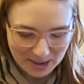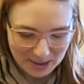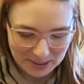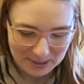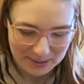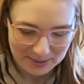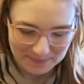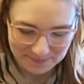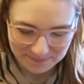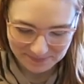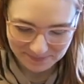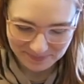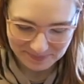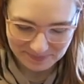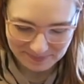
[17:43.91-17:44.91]

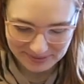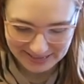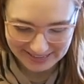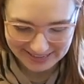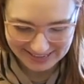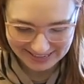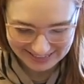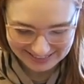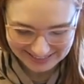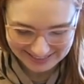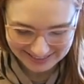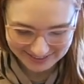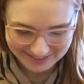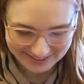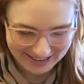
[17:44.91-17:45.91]
Um, but yeah,
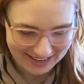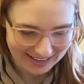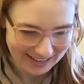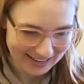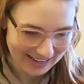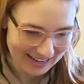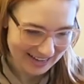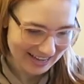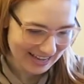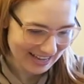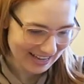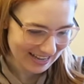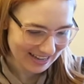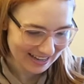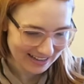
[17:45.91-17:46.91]
so
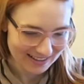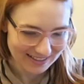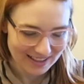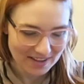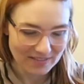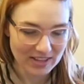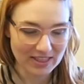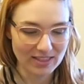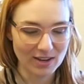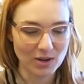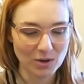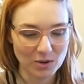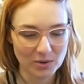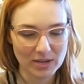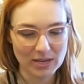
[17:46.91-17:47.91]
I, I love it though.